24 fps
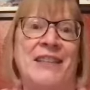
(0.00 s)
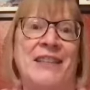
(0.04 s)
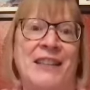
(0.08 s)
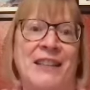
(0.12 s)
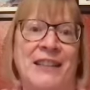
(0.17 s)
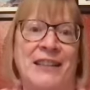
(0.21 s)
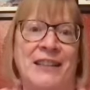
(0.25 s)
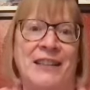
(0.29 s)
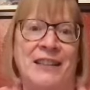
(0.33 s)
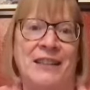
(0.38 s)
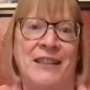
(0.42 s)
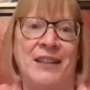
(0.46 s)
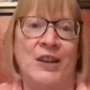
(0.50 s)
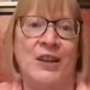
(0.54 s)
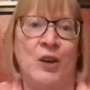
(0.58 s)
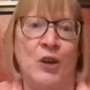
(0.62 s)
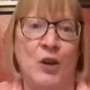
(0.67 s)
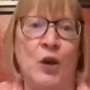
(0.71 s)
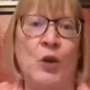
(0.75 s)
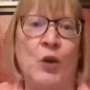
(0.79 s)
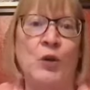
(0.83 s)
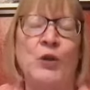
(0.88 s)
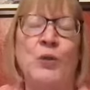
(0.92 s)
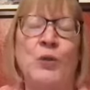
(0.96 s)
The
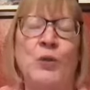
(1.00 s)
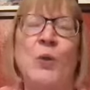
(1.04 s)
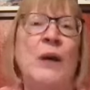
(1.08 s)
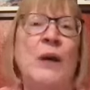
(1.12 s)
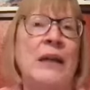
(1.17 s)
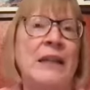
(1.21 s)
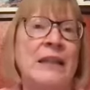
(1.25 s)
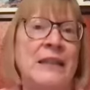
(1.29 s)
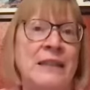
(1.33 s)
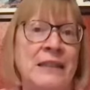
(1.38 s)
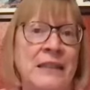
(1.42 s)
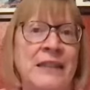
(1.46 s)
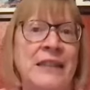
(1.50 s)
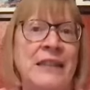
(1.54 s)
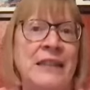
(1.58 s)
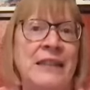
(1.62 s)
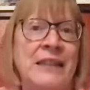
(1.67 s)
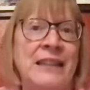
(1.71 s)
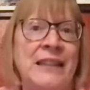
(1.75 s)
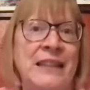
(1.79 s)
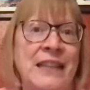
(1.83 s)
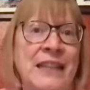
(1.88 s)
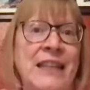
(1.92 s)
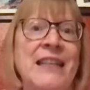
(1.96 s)
older one
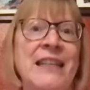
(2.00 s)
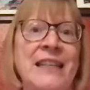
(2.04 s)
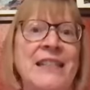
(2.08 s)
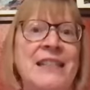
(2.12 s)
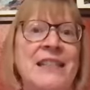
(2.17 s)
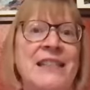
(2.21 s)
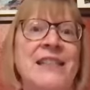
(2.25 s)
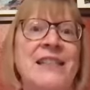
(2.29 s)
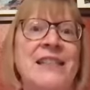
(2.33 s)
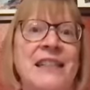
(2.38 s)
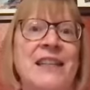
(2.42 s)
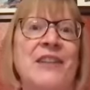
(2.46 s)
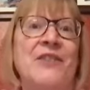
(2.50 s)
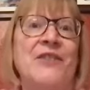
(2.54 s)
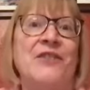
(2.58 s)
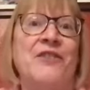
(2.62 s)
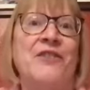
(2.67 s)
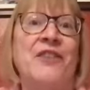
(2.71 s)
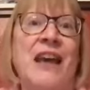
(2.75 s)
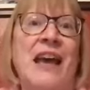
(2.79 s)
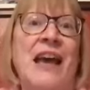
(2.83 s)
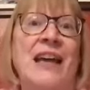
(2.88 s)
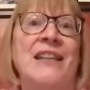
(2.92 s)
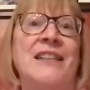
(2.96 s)
is, in
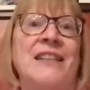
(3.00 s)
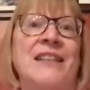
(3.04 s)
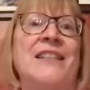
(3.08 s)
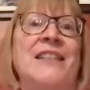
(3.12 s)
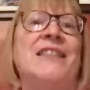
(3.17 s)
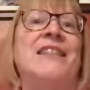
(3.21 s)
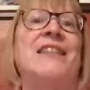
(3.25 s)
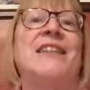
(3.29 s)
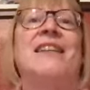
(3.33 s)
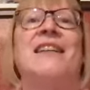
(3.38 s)
fact,